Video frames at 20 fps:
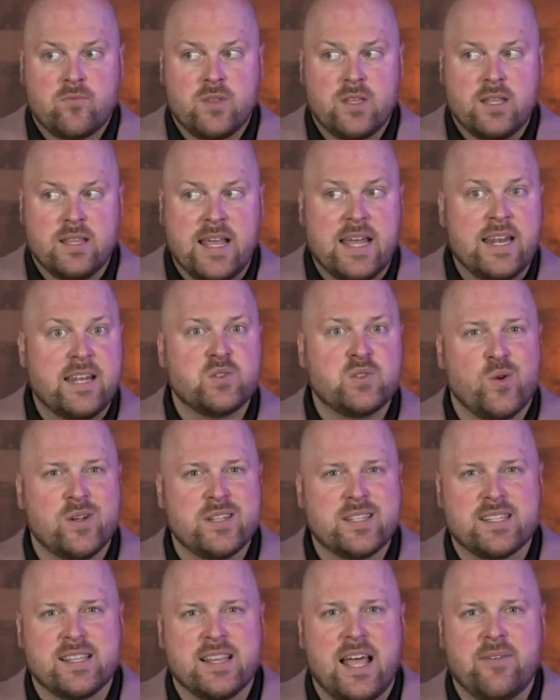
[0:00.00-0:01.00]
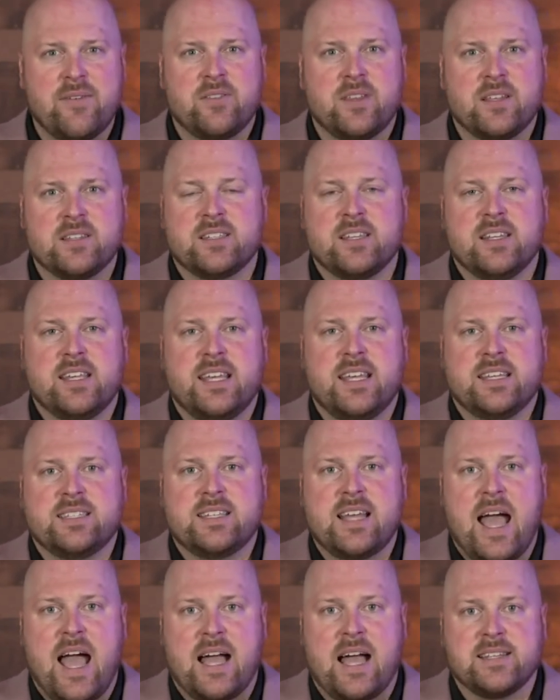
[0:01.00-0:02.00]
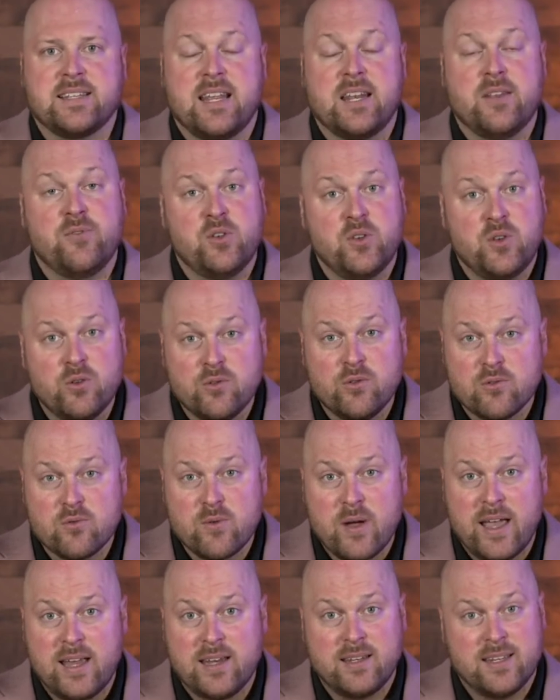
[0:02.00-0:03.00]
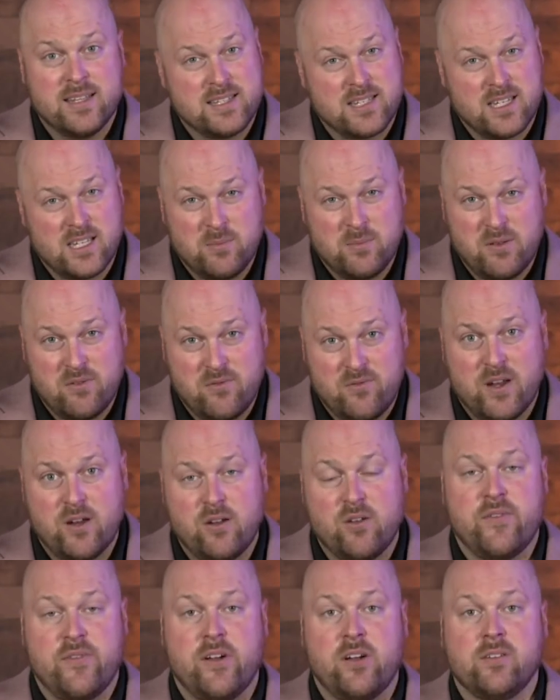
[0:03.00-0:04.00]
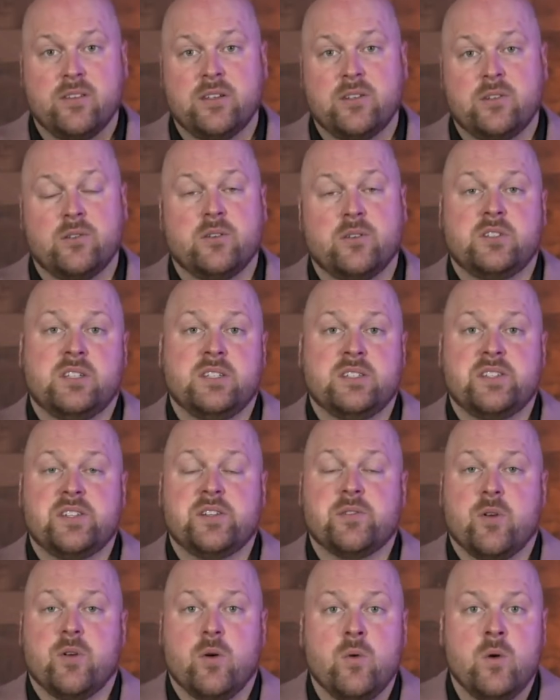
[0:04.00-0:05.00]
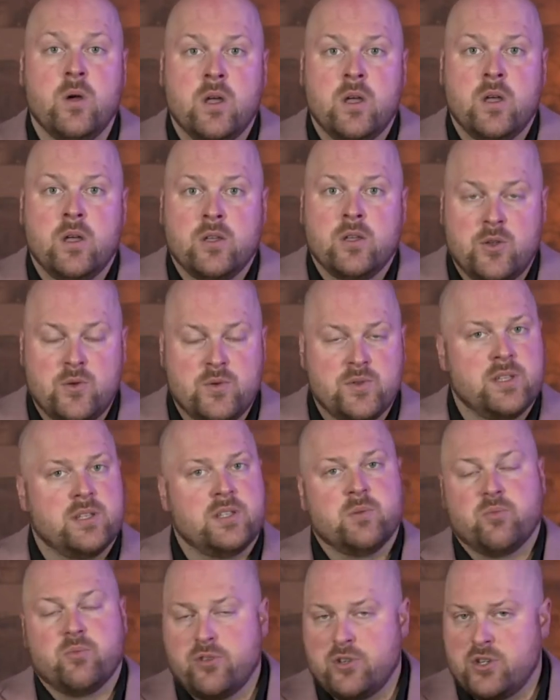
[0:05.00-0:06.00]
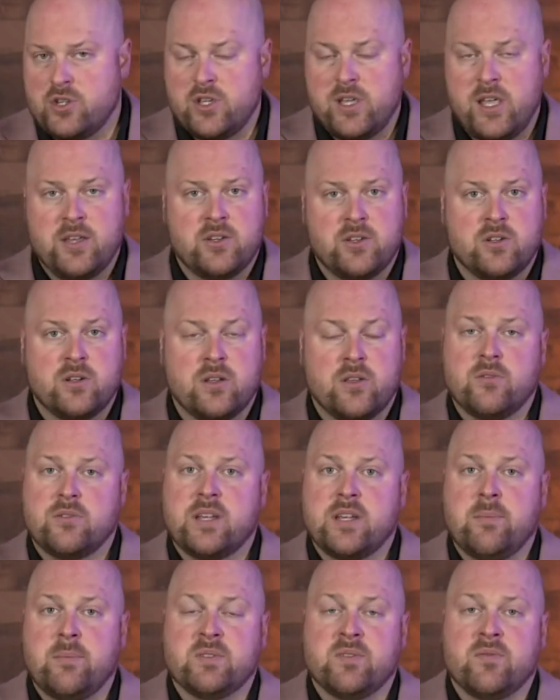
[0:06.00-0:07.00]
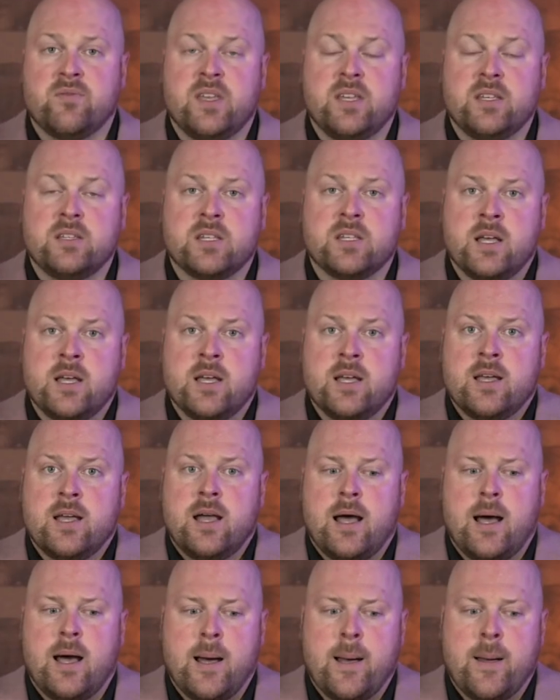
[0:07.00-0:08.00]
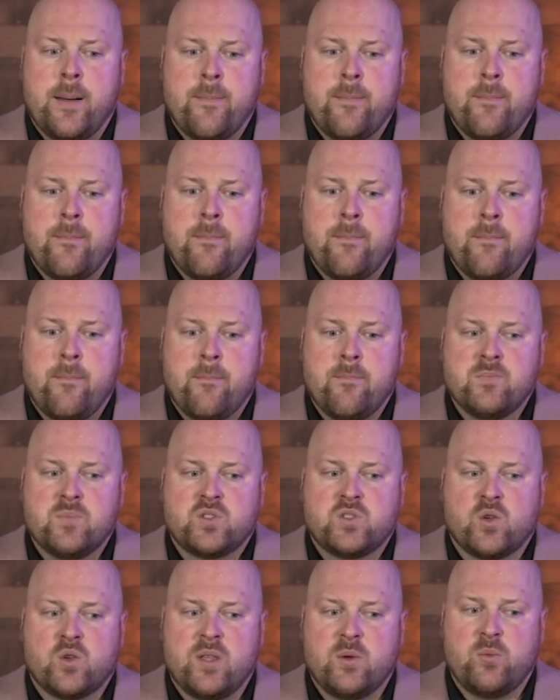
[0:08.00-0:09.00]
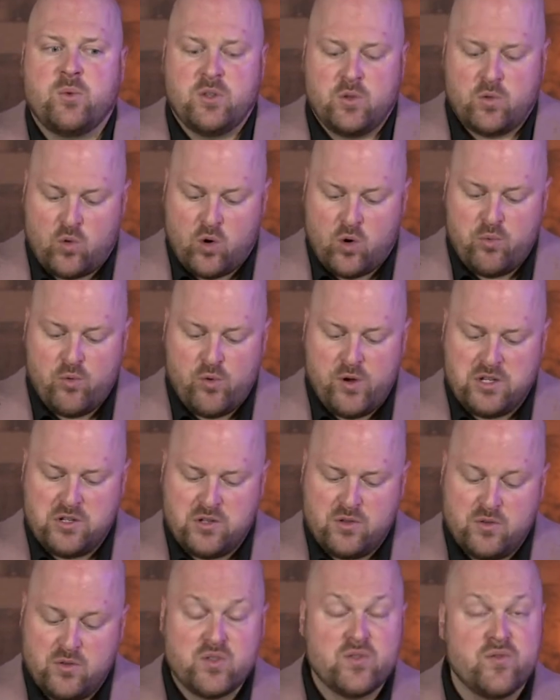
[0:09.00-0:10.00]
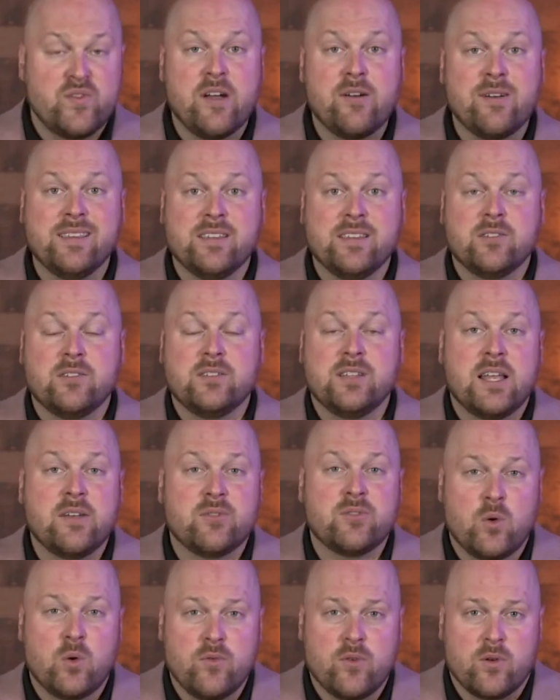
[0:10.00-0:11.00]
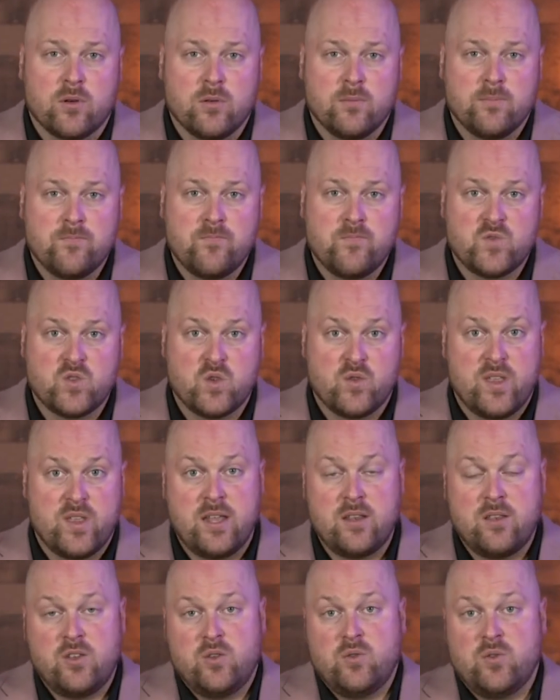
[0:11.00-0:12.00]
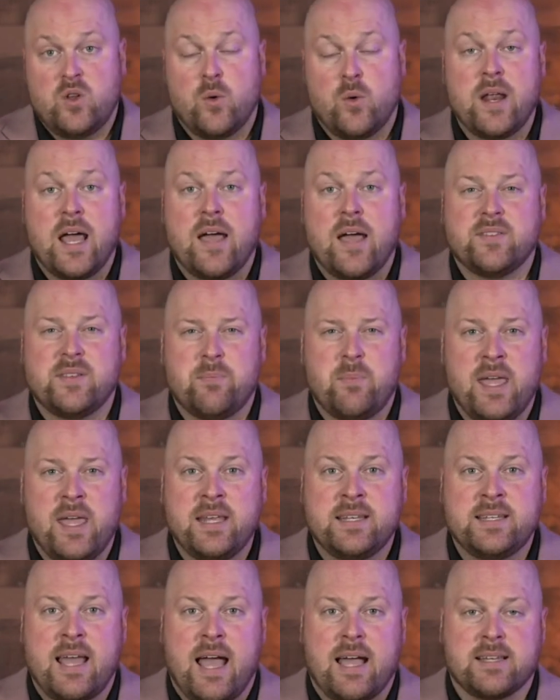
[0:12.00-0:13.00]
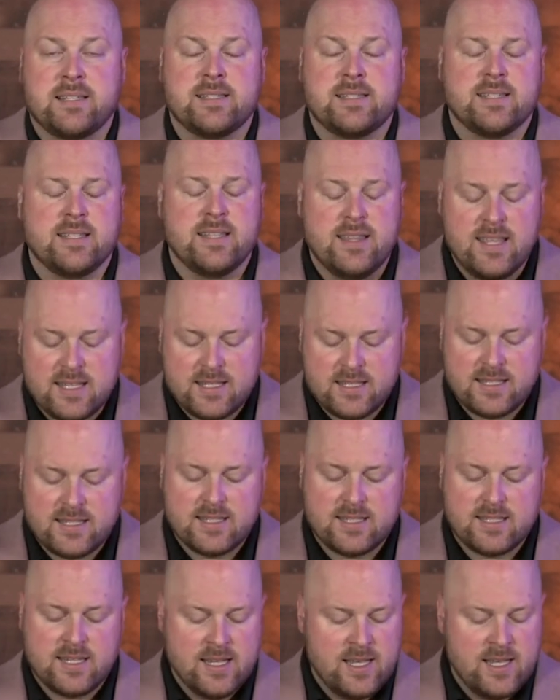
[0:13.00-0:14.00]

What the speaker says: then it's what's left that's going to get taxed. And if you do it right, it's going to be very, very little to zero using depreciation and other types of things. So that with the corporation, there's very little left over. So then you don't have to pay taxes. This is